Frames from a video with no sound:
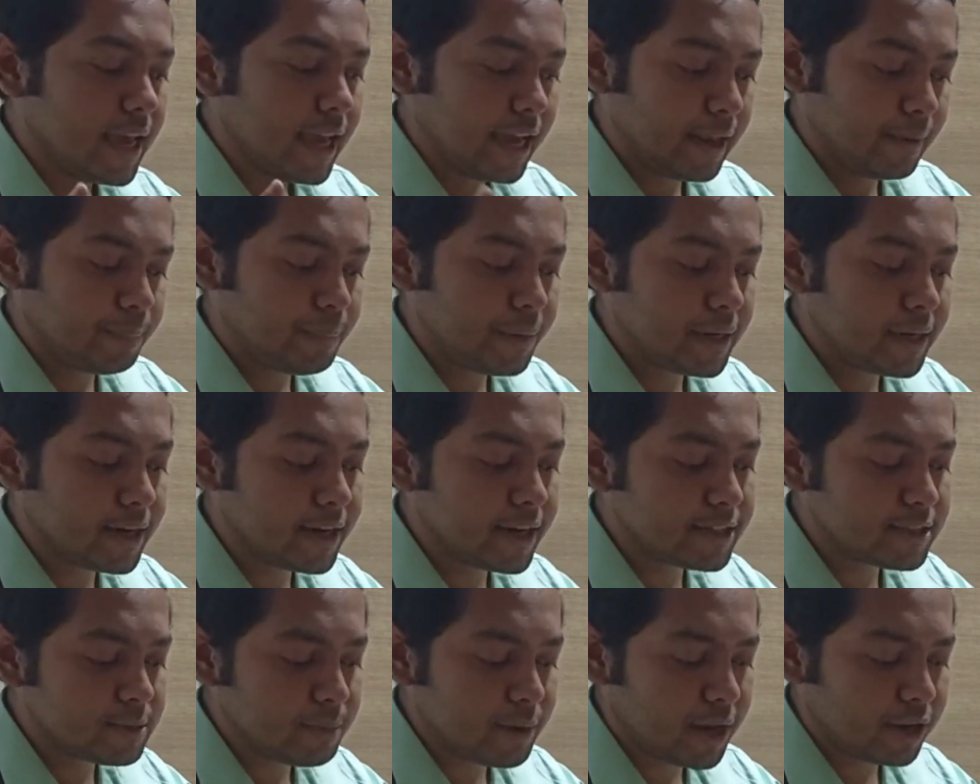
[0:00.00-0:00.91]
In
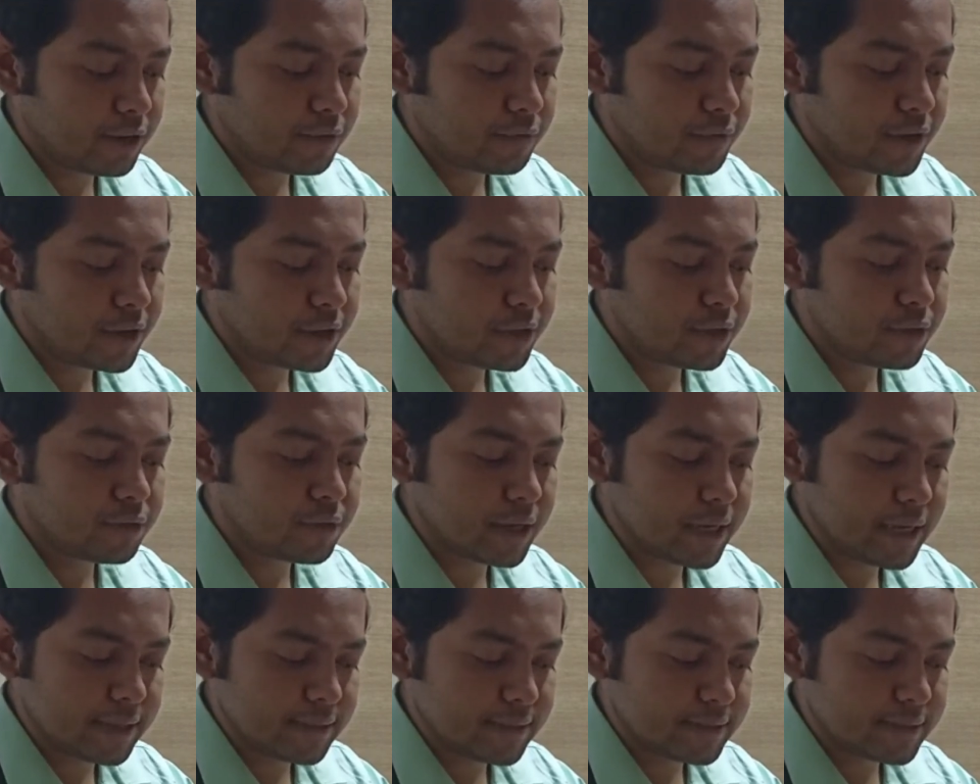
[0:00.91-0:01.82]
Pinard's maneuver, you
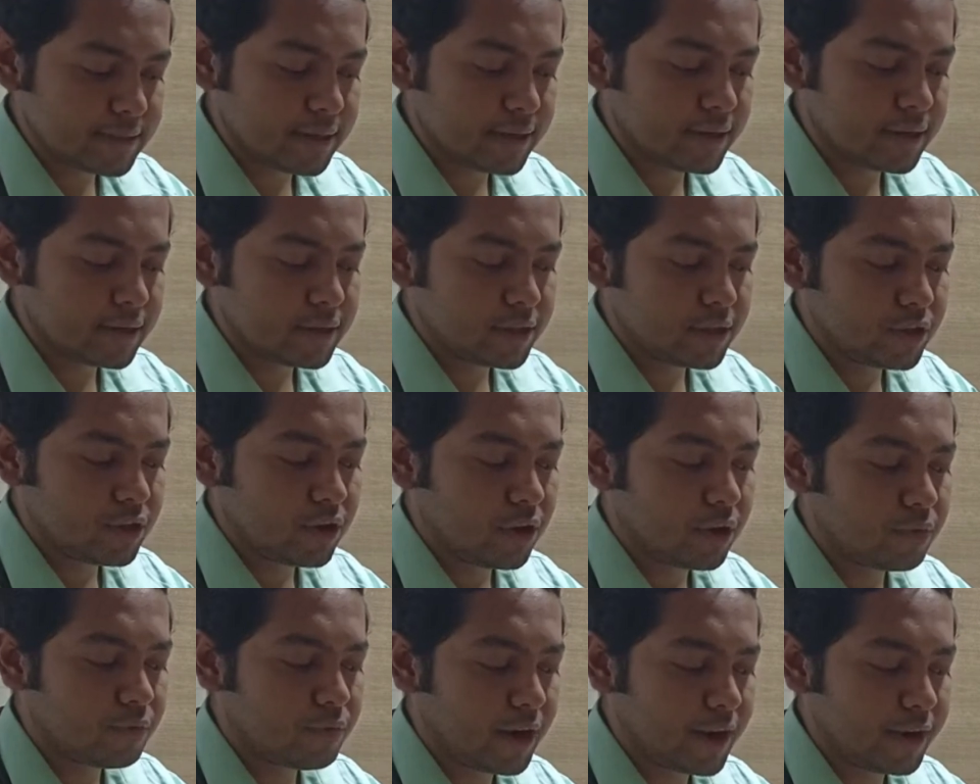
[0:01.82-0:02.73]
insert
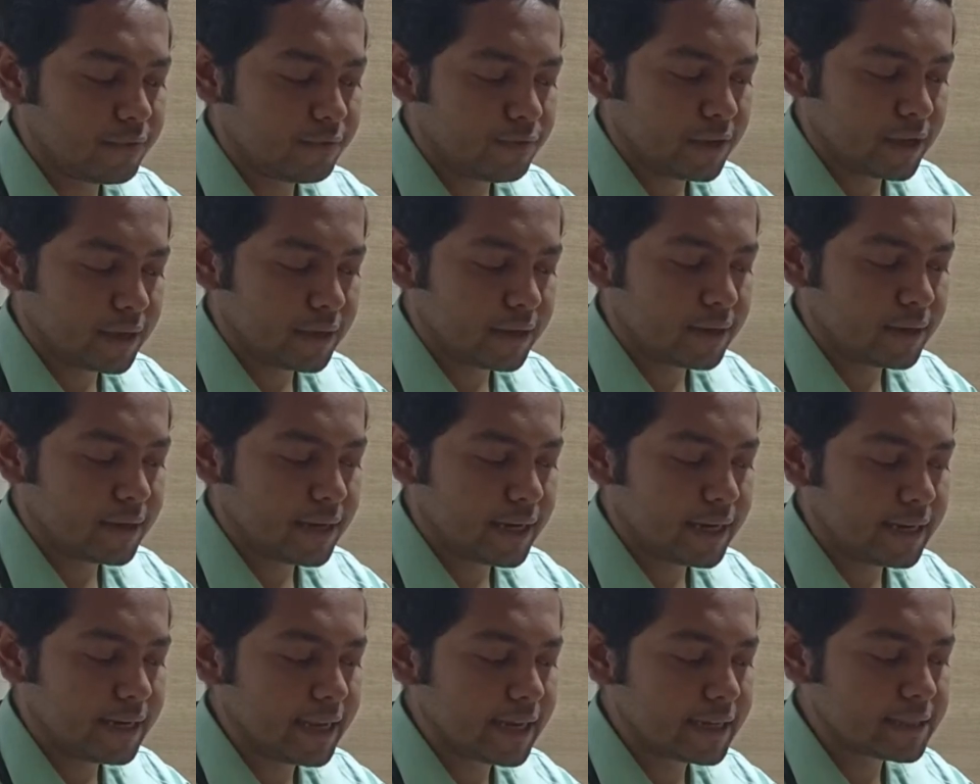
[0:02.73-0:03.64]
your one finger,
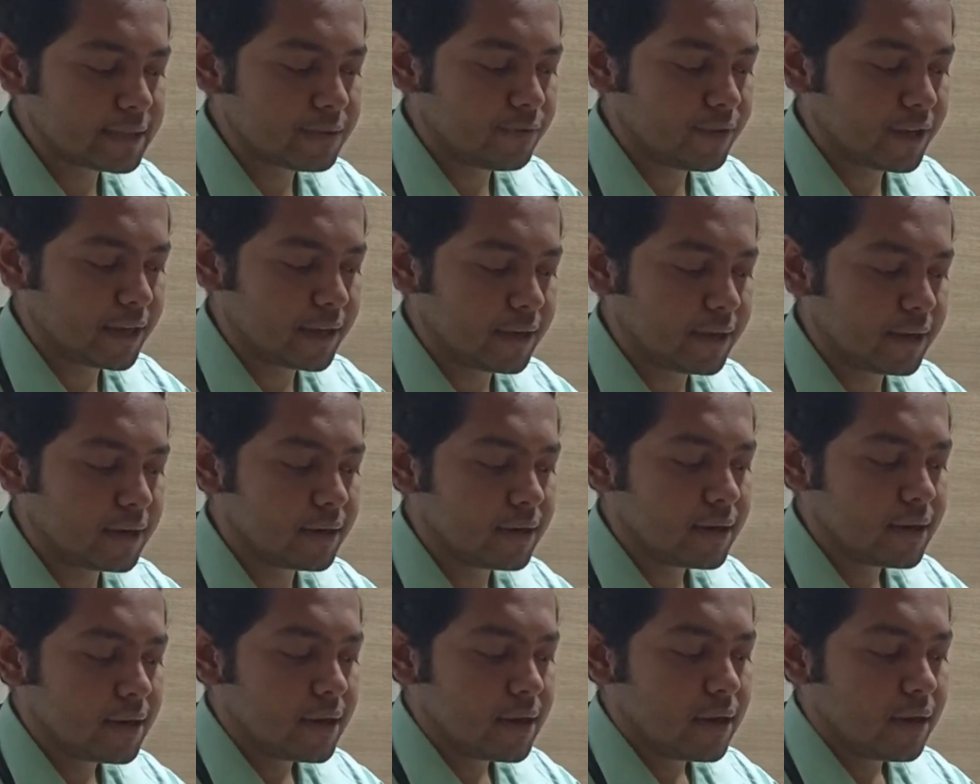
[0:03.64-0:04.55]
index finger,